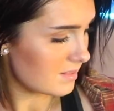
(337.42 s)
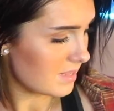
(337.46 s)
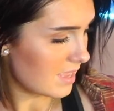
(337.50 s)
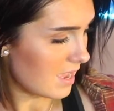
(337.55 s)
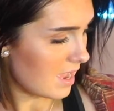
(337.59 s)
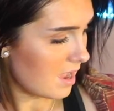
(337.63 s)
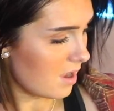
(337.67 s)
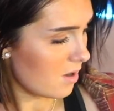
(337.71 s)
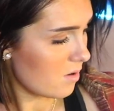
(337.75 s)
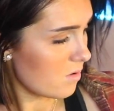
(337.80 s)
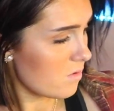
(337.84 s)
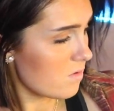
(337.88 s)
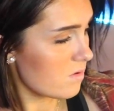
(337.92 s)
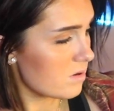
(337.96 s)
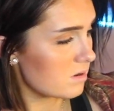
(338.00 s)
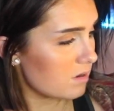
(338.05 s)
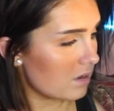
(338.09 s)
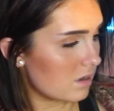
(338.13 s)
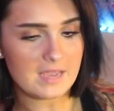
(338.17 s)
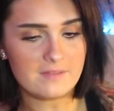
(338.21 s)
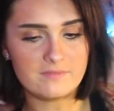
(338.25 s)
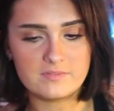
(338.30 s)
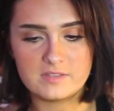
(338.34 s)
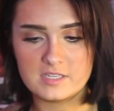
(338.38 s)
now
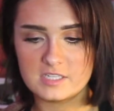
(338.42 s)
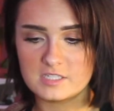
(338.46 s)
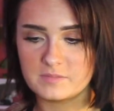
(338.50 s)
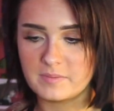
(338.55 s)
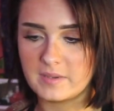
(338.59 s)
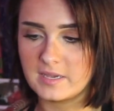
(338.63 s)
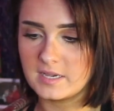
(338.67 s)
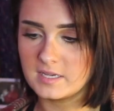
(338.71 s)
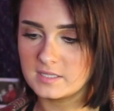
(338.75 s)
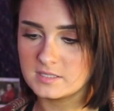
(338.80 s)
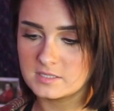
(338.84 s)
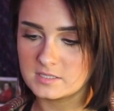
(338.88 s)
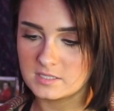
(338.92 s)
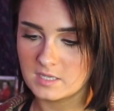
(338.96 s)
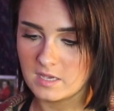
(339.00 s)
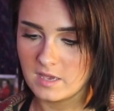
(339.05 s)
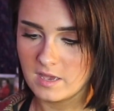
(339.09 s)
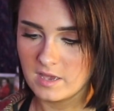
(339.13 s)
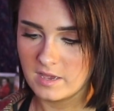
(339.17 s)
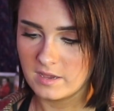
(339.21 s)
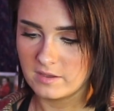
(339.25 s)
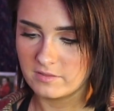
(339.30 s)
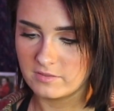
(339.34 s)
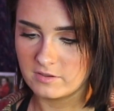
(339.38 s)
I have these pants.
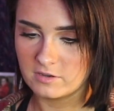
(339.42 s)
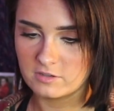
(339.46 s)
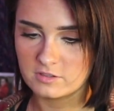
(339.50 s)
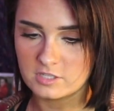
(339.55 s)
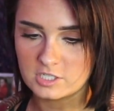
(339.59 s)
They're